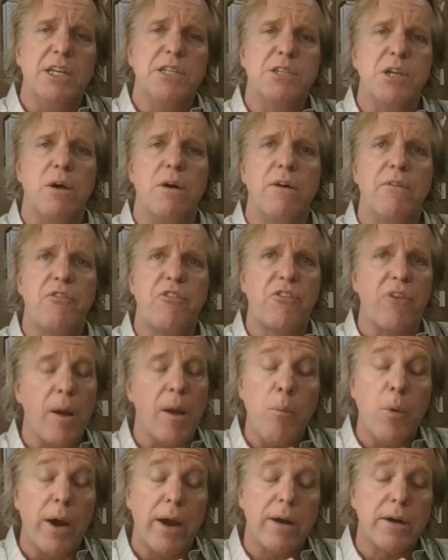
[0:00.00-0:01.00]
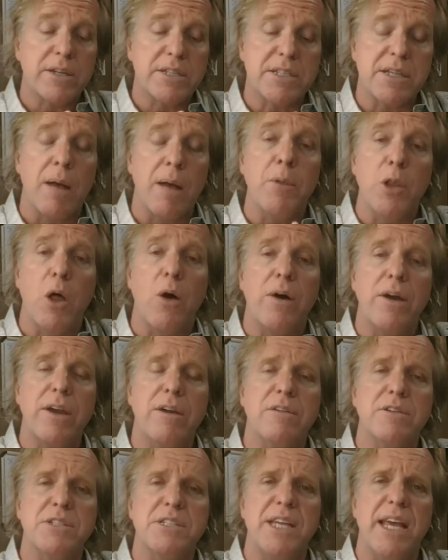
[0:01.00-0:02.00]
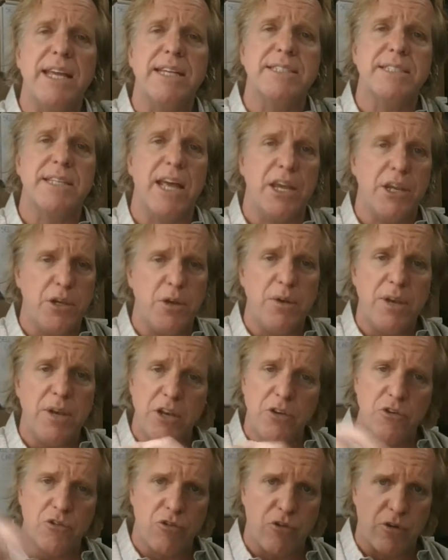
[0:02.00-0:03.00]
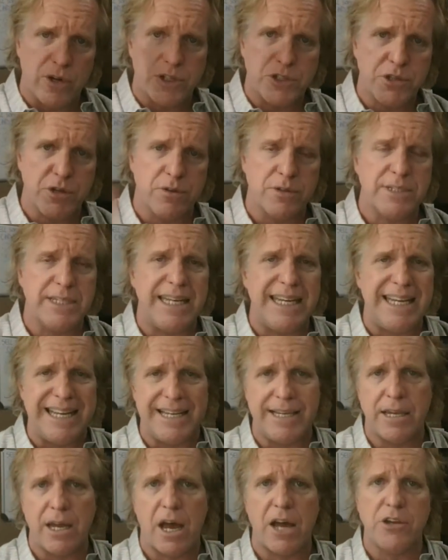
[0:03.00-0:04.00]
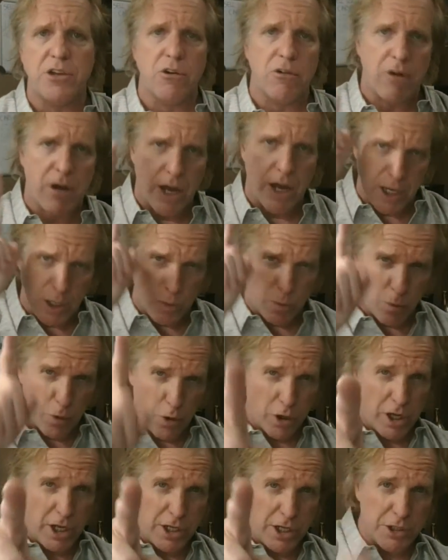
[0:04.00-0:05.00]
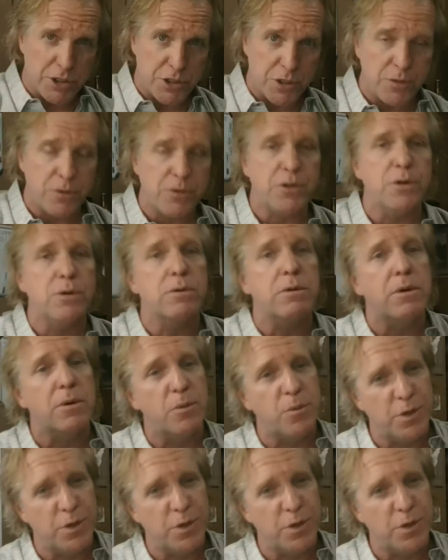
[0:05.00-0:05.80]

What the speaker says: So if somewhere some lawyer says that you didn't cross your T and dot your I and we're going to sue you,